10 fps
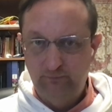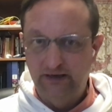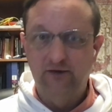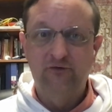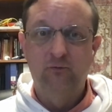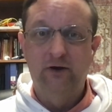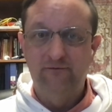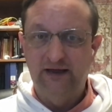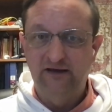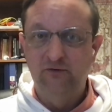because you want to
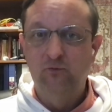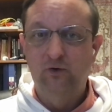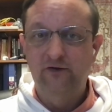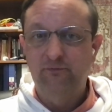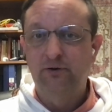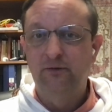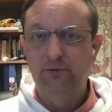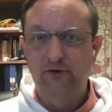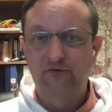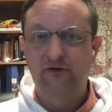vacuum once per
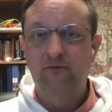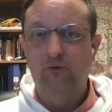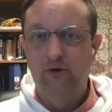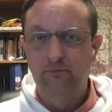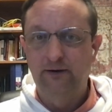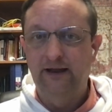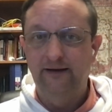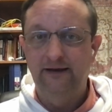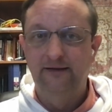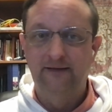person or
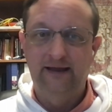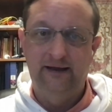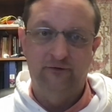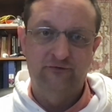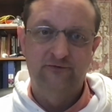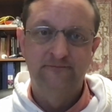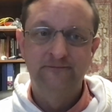pet in the house.